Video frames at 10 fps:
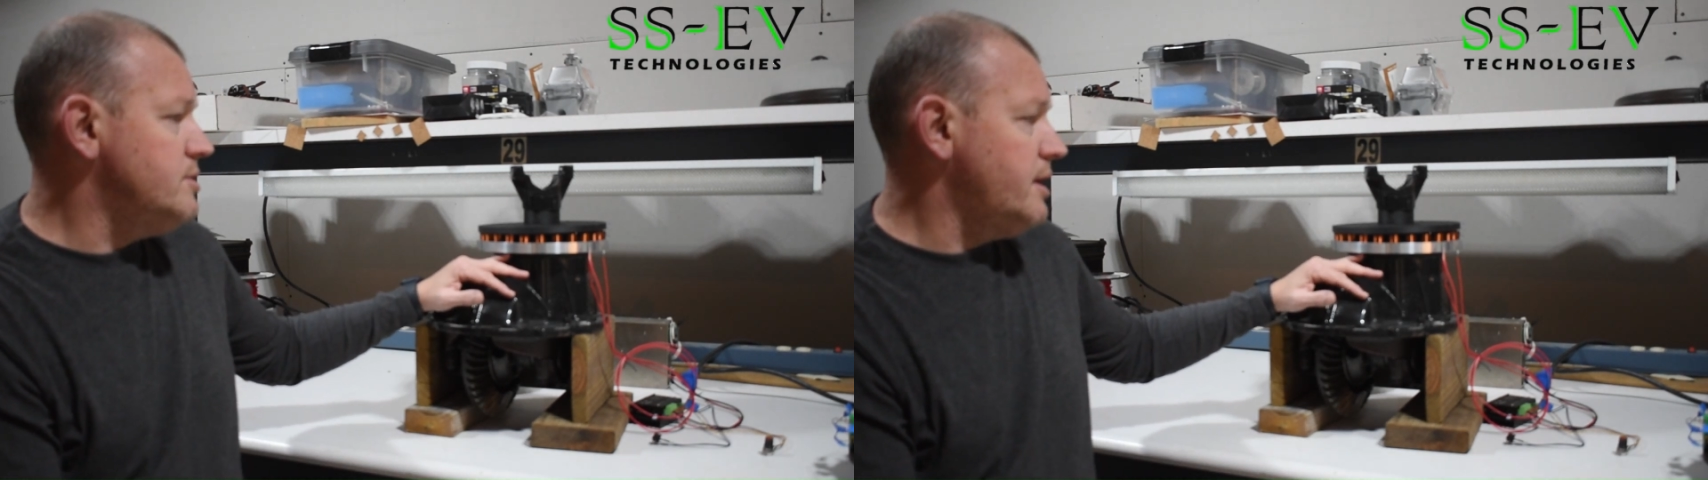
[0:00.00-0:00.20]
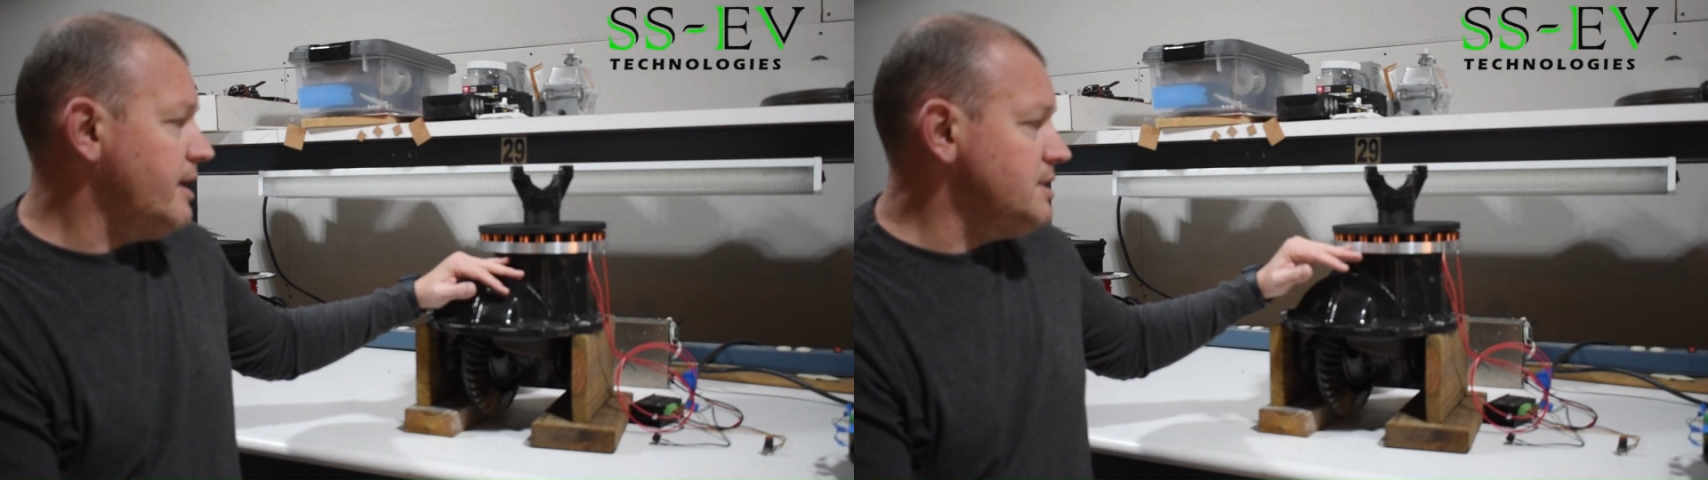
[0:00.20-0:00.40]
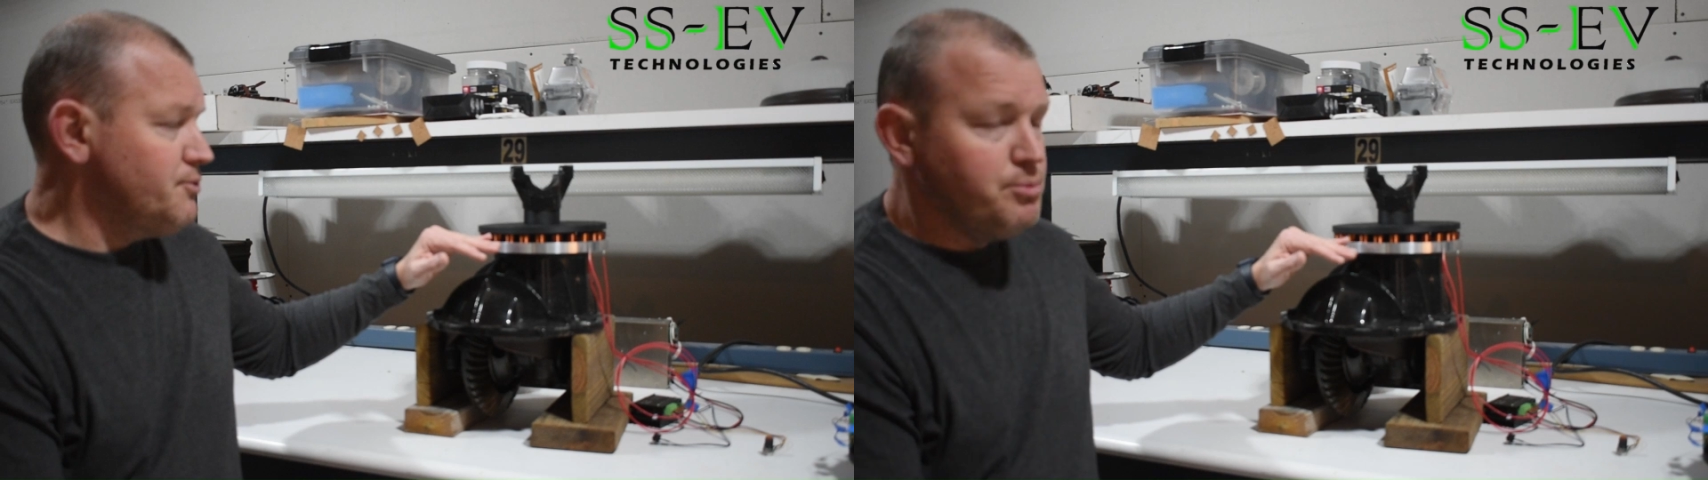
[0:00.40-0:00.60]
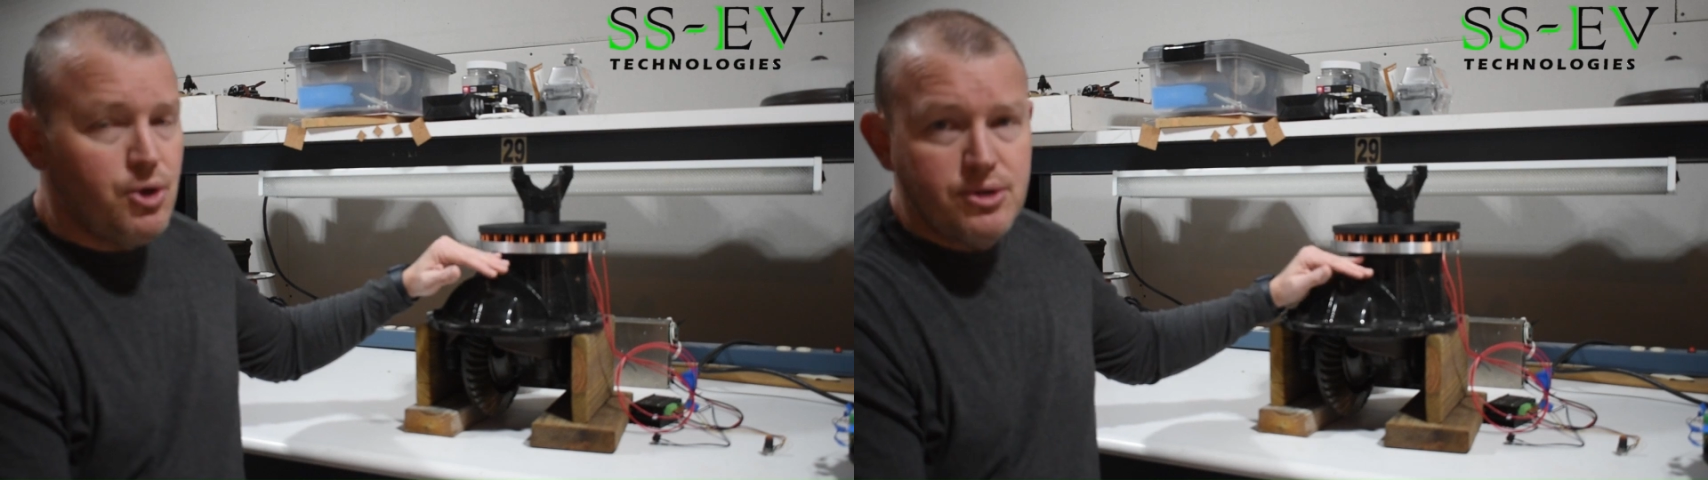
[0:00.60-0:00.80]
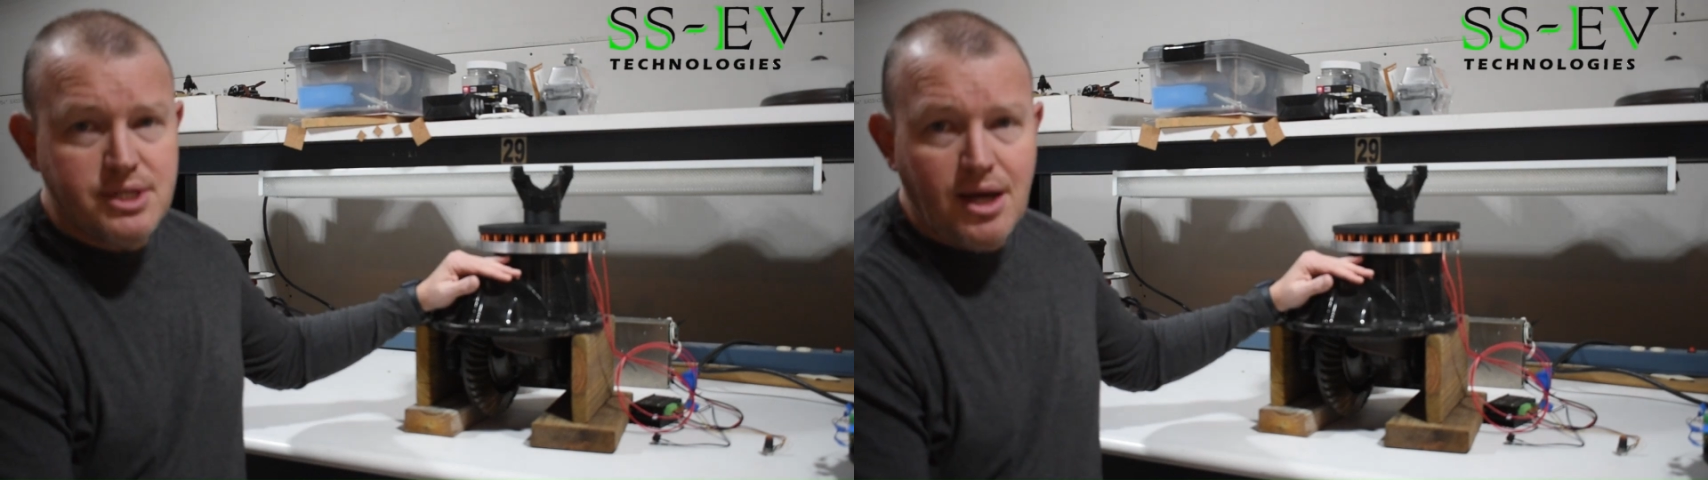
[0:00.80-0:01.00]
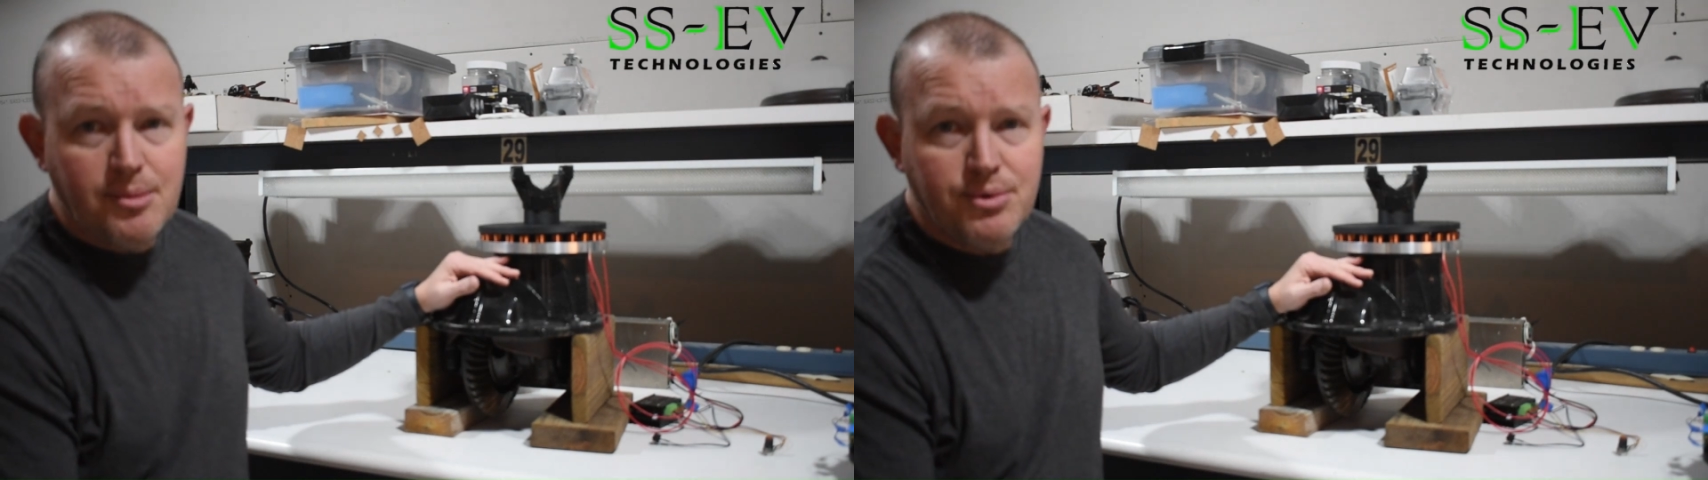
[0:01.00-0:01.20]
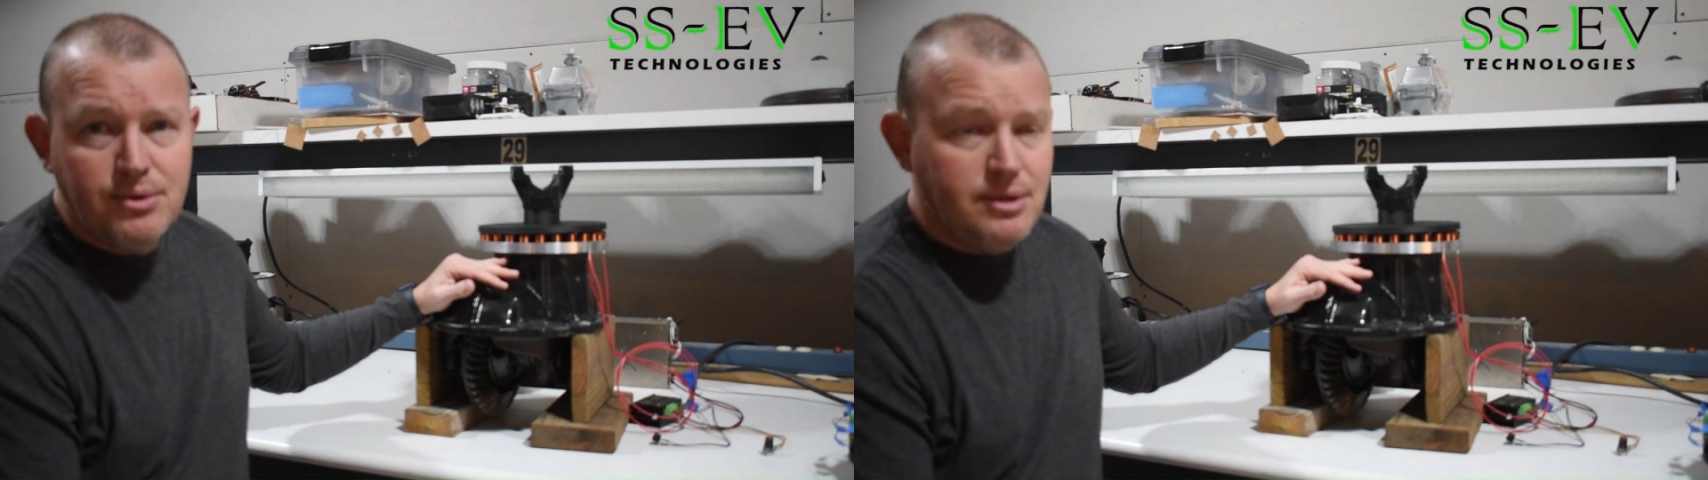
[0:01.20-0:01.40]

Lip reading: the next level prototype.